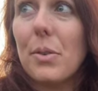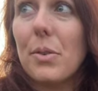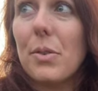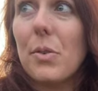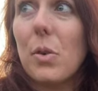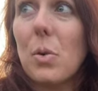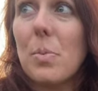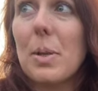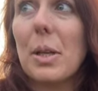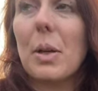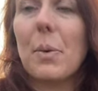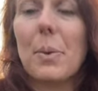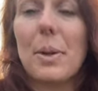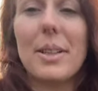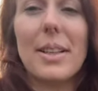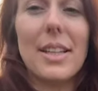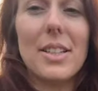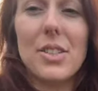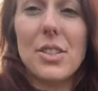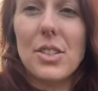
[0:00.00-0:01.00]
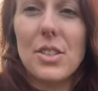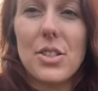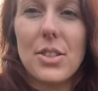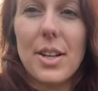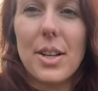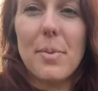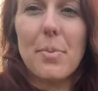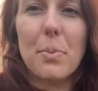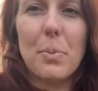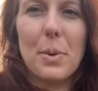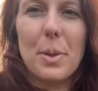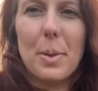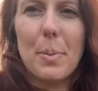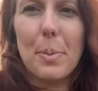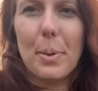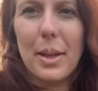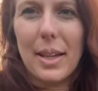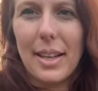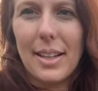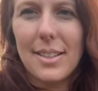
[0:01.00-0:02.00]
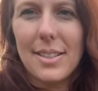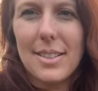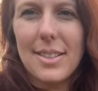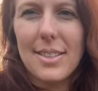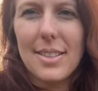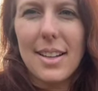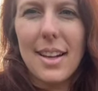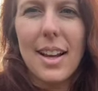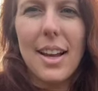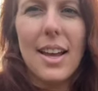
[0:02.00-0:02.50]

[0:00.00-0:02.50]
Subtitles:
forming a relationship with a place.